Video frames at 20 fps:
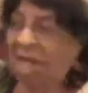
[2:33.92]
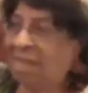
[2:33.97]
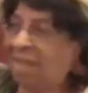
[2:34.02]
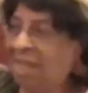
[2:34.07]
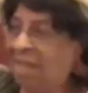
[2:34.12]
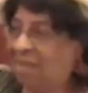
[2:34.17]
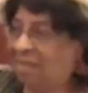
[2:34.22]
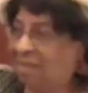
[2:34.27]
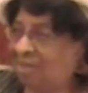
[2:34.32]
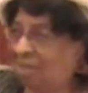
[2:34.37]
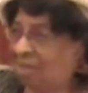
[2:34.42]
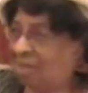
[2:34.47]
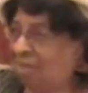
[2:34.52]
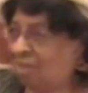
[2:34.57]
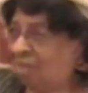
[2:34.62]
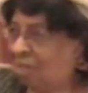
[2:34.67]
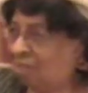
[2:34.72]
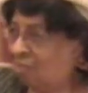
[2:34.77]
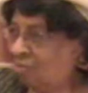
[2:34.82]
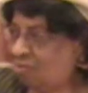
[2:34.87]
like to
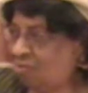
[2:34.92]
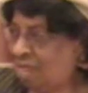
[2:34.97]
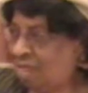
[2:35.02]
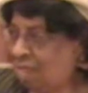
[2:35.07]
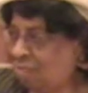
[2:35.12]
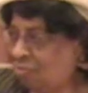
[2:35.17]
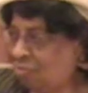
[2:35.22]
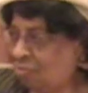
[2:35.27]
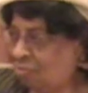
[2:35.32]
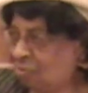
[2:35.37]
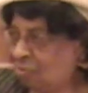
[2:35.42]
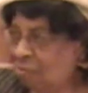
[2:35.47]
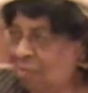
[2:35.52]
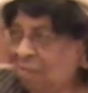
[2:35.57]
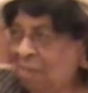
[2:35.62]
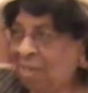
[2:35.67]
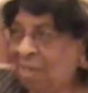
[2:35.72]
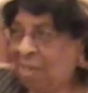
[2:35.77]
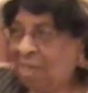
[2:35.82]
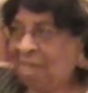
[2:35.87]
entertain too.
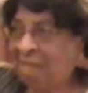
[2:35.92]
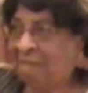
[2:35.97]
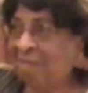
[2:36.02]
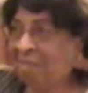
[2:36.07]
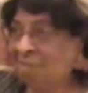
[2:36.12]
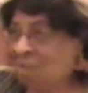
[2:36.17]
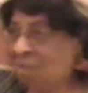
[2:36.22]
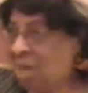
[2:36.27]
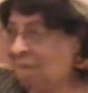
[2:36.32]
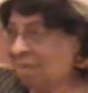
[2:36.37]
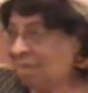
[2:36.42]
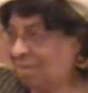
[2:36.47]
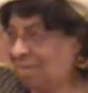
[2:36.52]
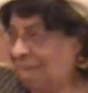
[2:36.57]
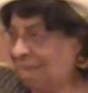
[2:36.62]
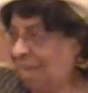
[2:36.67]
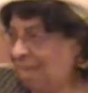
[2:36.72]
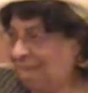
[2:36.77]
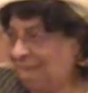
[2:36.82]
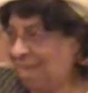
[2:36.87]
And so
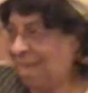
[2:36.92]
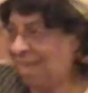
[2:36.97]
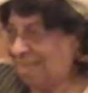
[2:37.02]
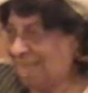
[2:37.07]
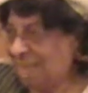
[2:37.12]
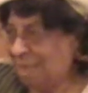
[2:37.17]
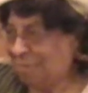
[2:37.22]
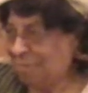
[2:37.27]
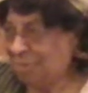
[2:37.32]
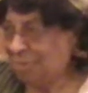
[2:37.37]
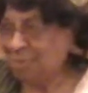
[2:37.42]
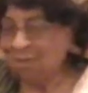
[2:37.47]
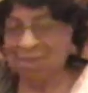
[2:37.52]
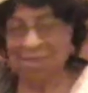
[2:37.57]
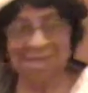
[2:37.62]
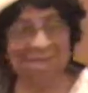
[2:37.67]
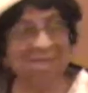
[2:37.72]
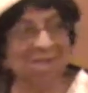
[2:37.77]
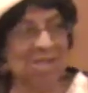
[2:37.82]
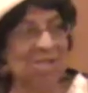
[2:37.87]
I like
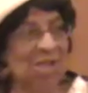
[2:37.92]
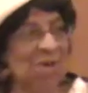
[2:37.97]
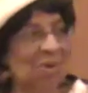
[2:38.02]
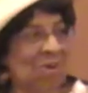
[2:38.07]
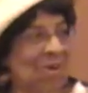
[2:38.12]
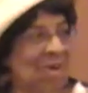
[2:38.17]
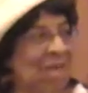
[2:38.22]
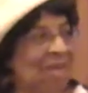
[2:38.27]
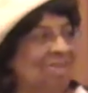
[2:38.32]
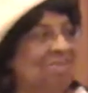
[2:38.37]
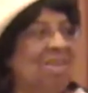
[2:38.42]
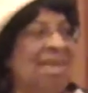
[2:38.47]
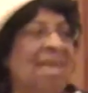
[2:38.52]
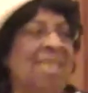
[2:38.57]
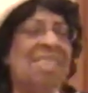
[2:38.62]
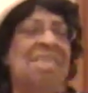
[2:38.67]
beauty, you know. And she had